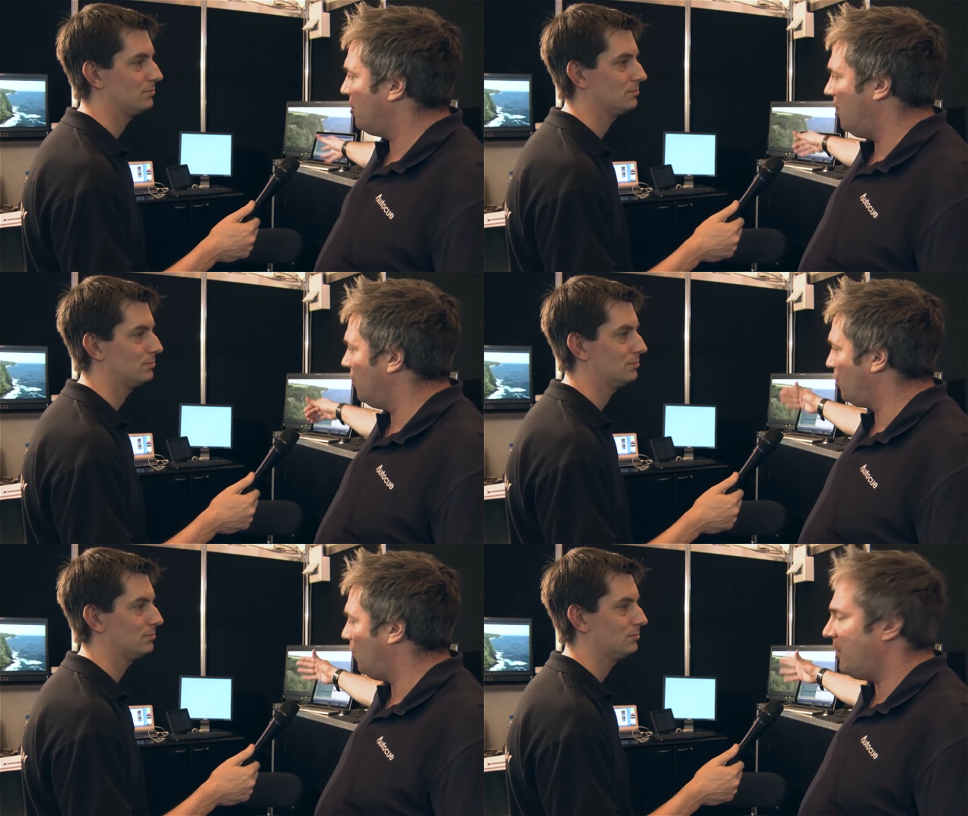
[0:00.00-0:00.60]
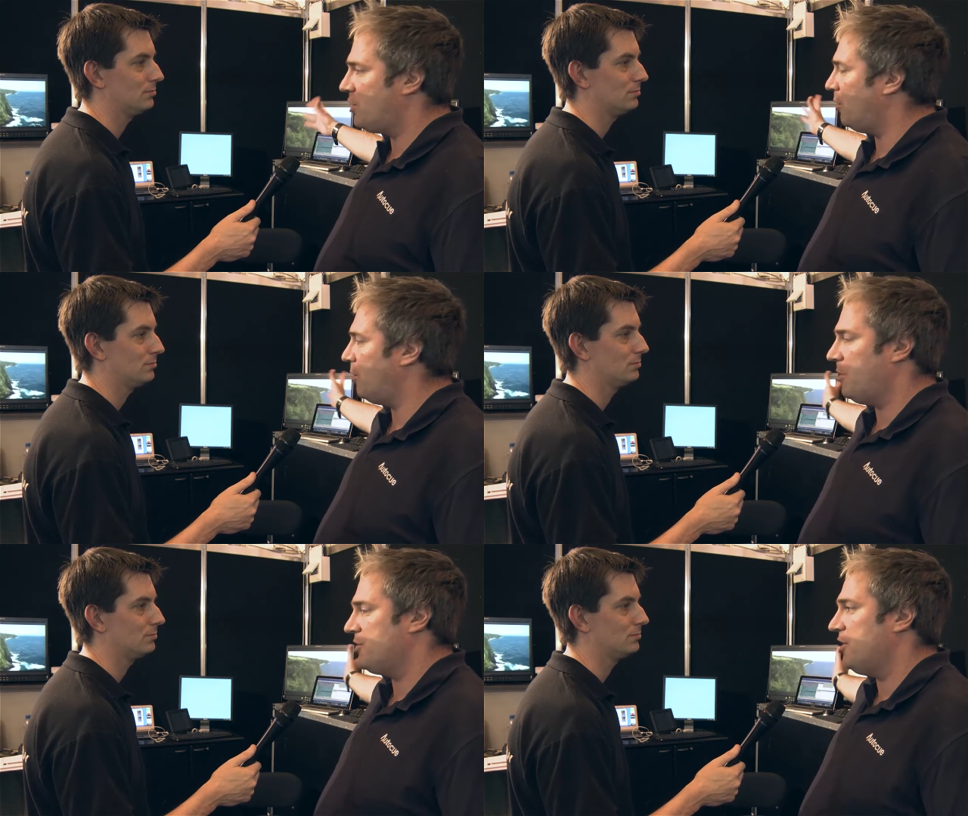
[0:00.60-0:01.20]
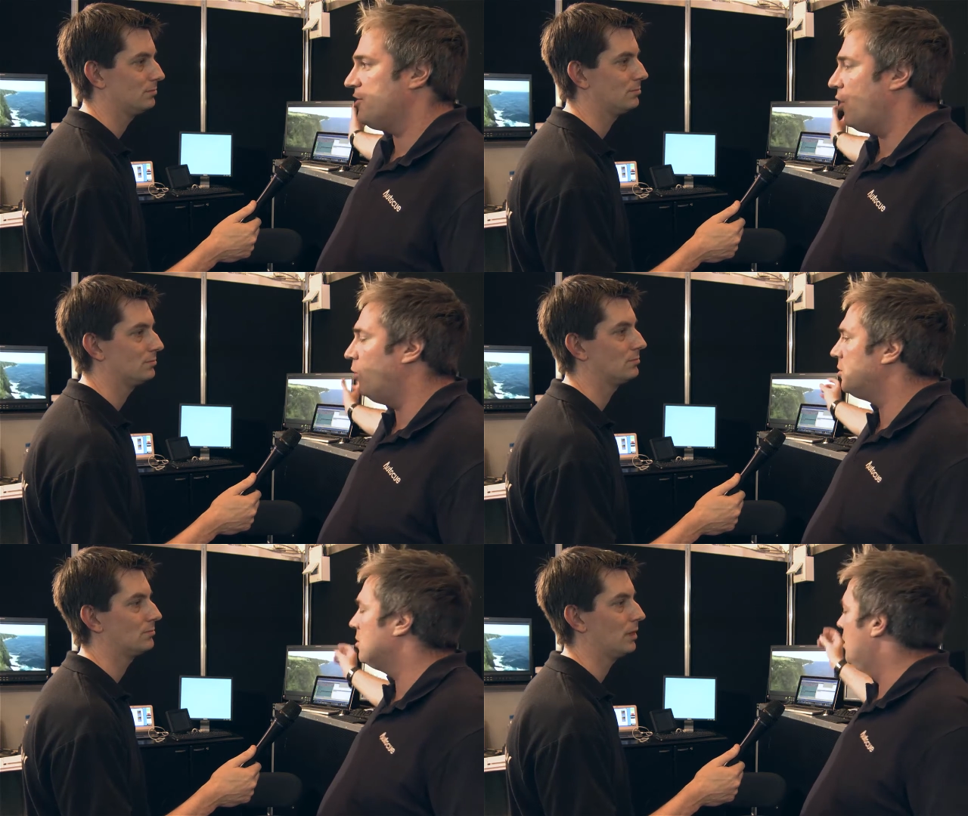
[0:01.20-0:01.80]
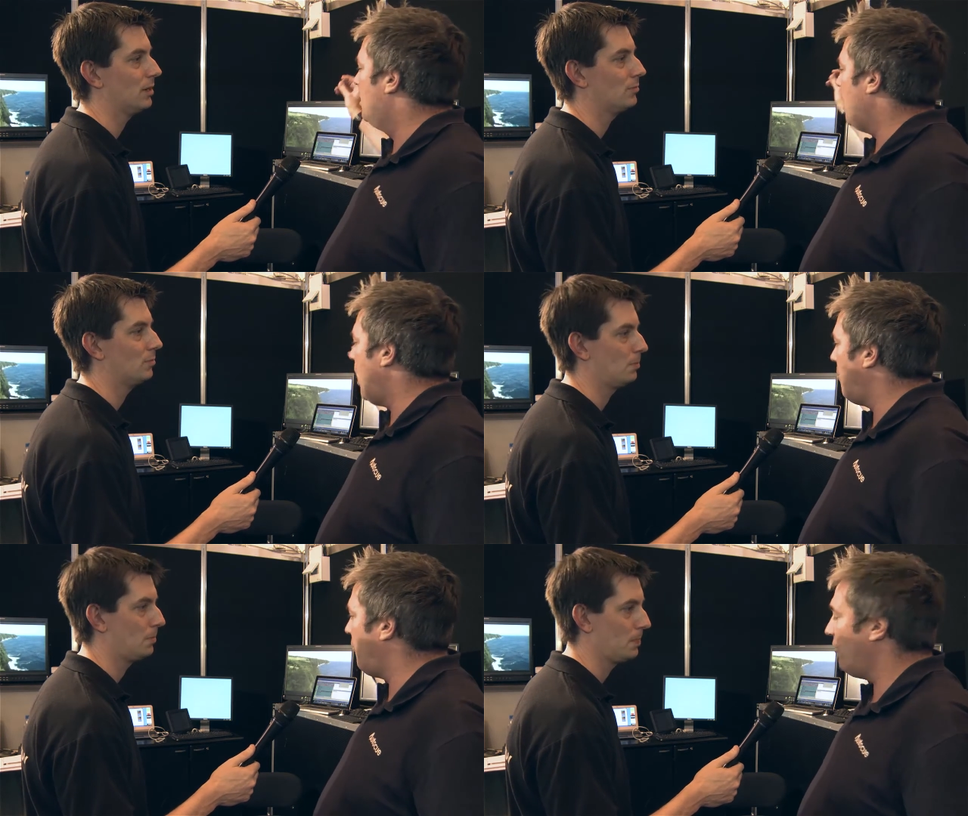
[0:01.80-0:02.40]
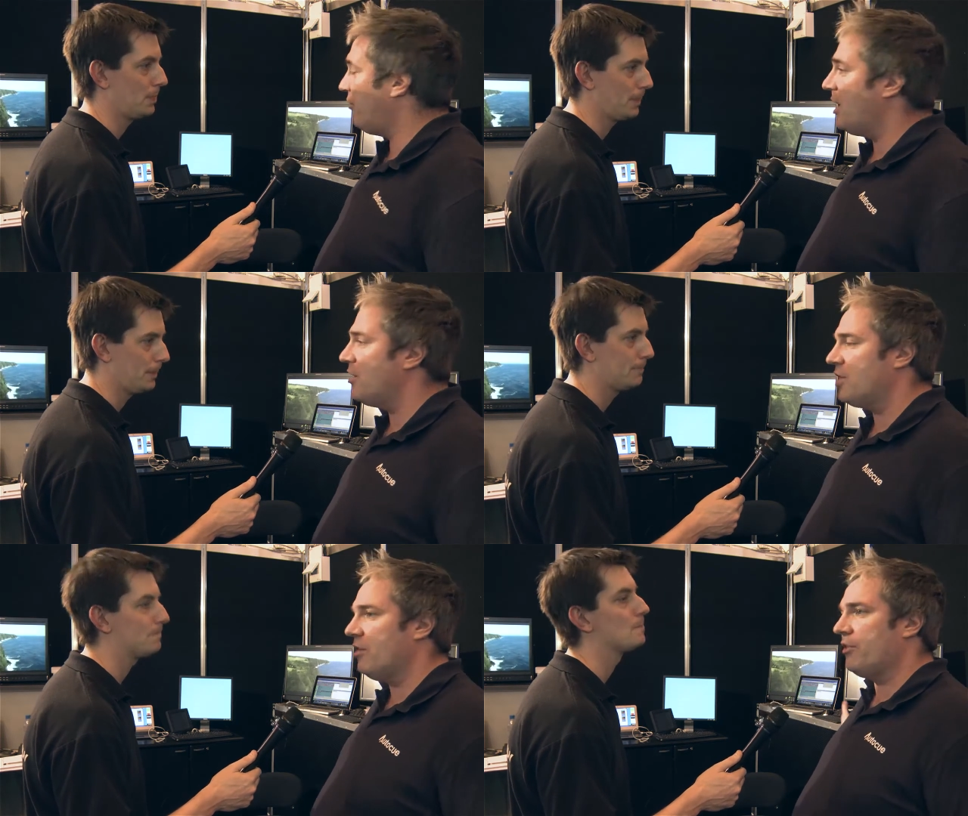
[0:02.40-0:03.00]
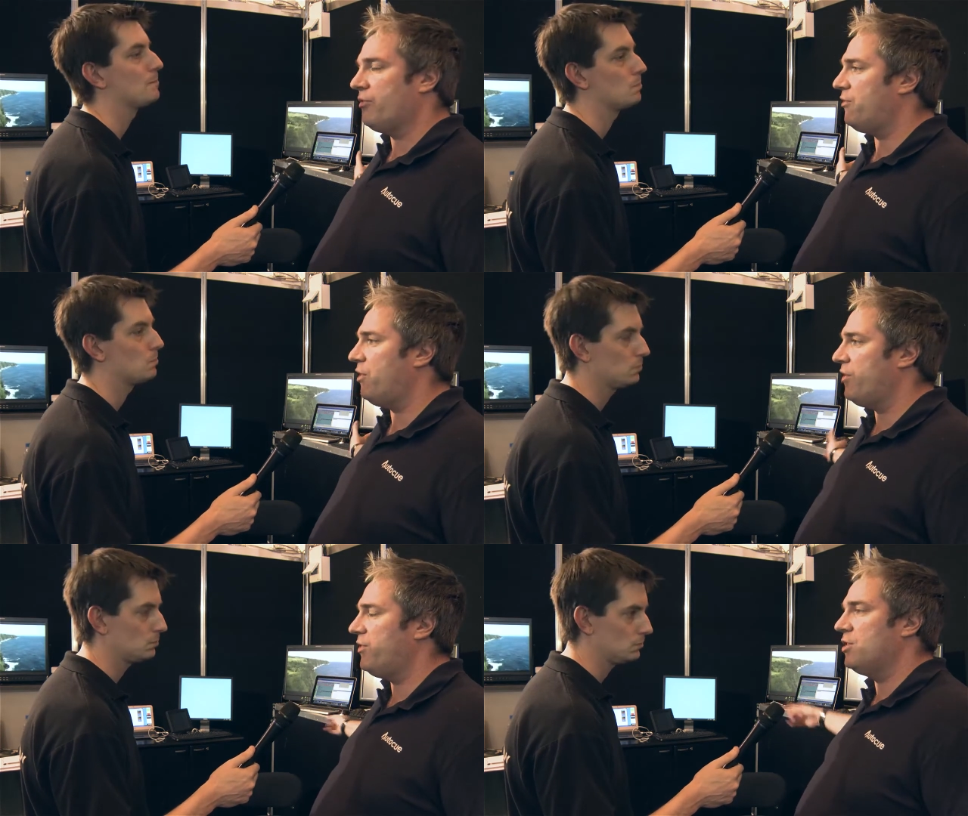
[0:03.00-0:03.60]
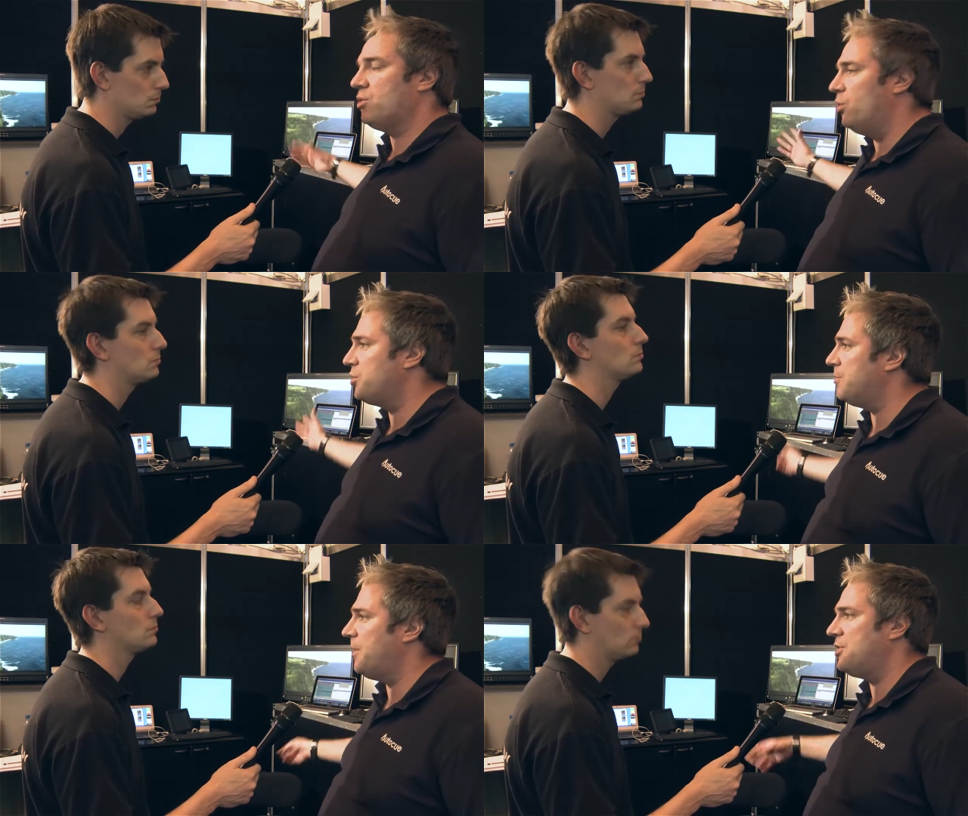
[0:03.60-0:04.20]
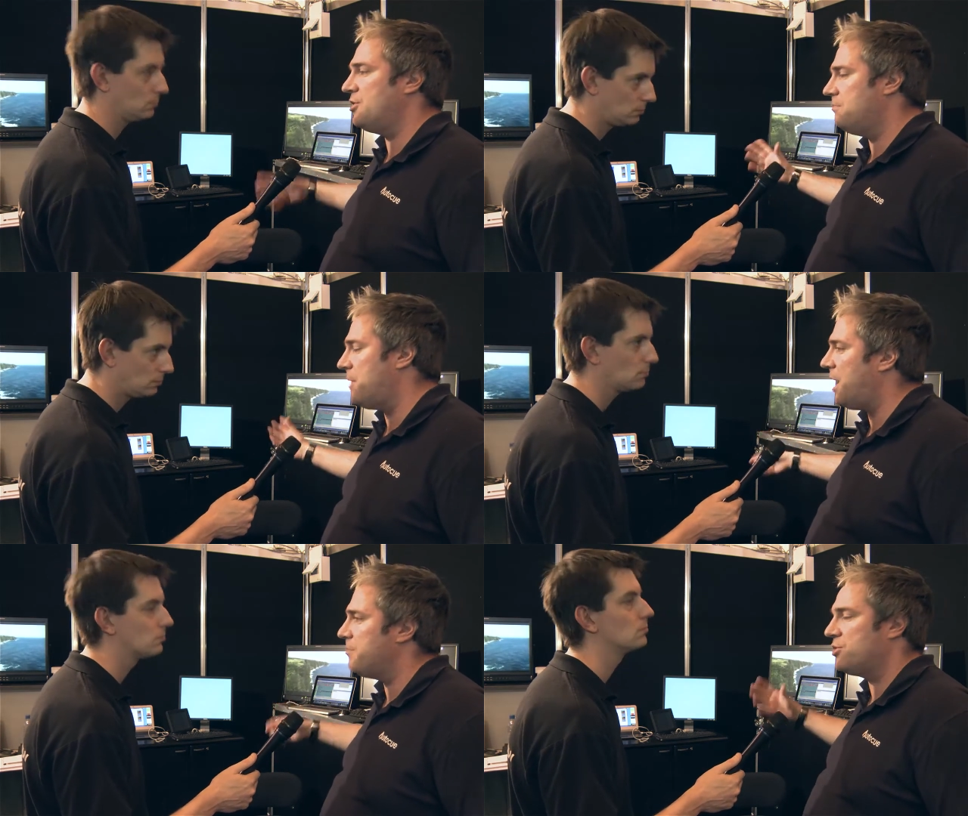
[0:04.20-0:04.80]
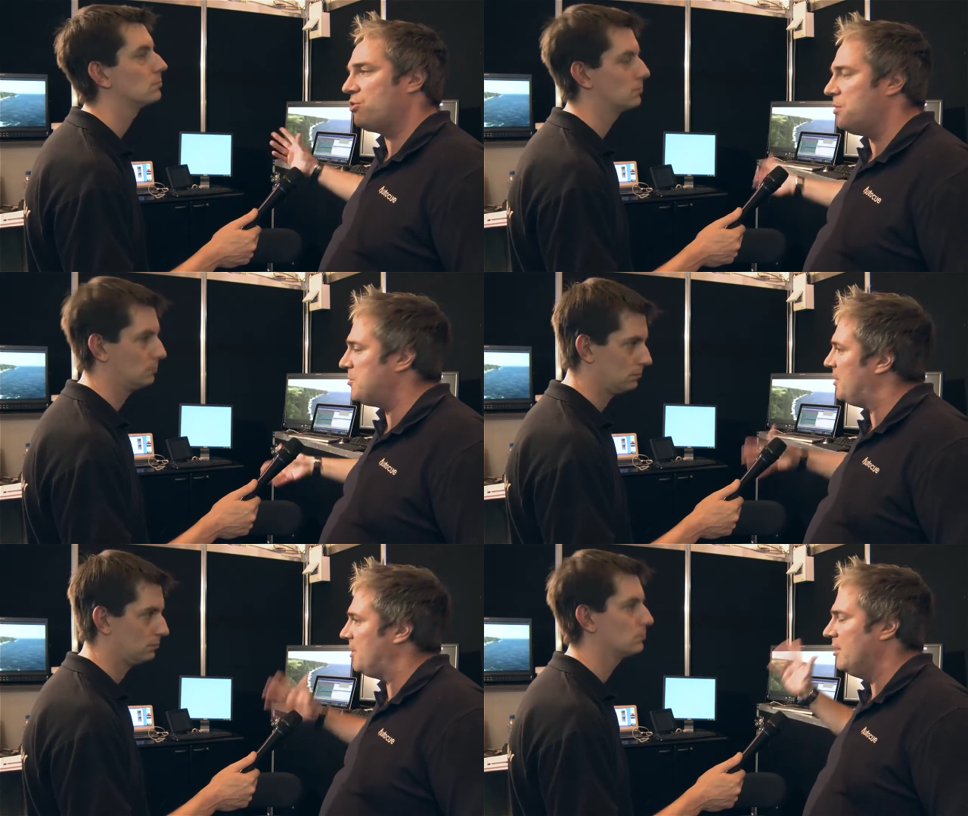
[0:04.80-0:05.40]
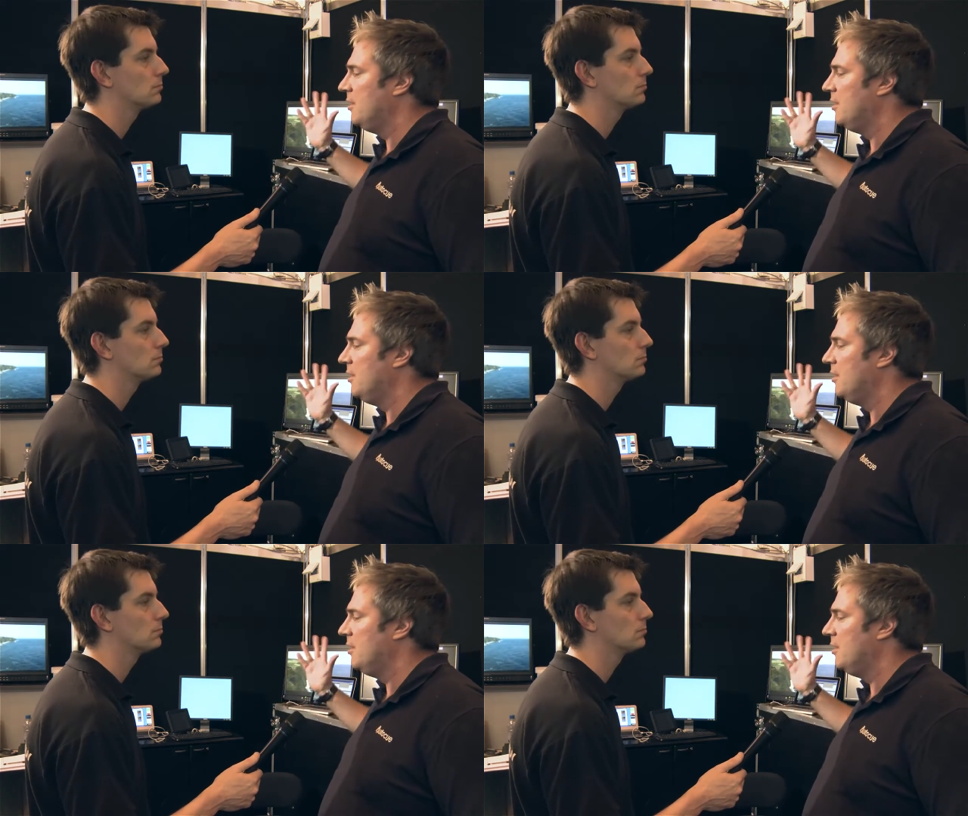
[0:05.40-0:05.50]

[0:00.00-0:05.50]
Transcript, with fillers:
Speaker 1: are 20, 20 plus years old. Yeah. Um, we've had video servers for five years, automation, MAM, scripting,